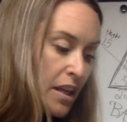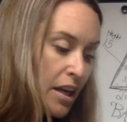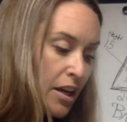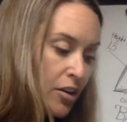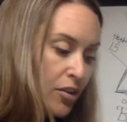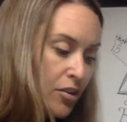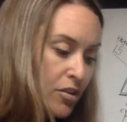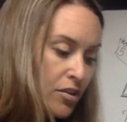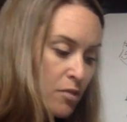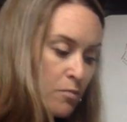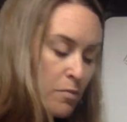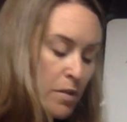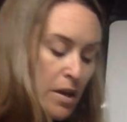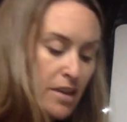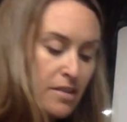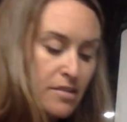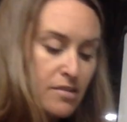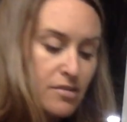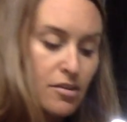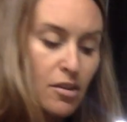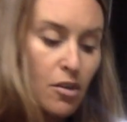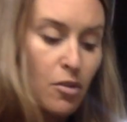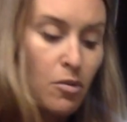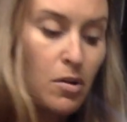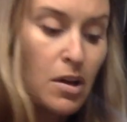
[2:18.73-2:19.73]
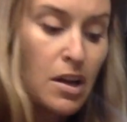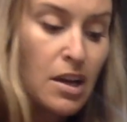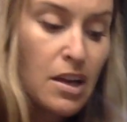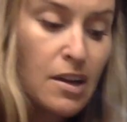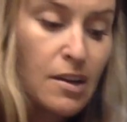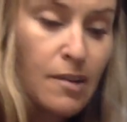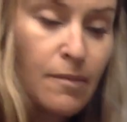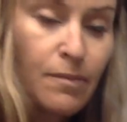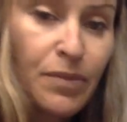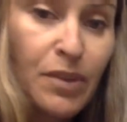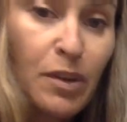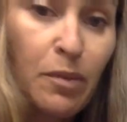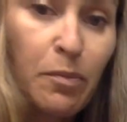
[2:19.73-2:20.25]
the area of the base. So
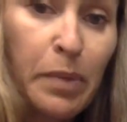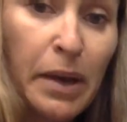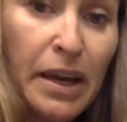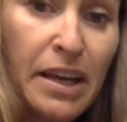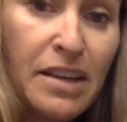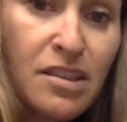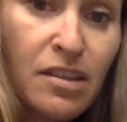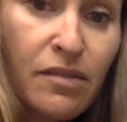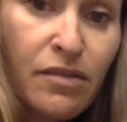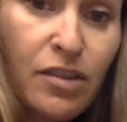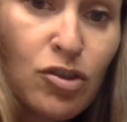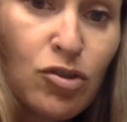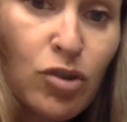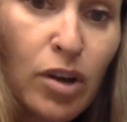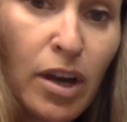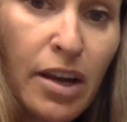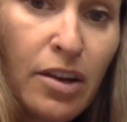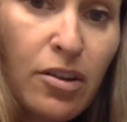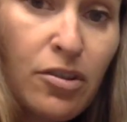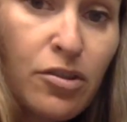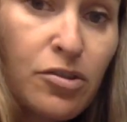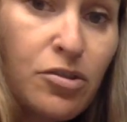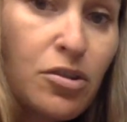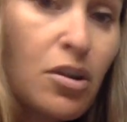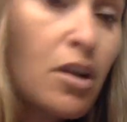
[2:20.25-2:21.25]
the base of the triangle they're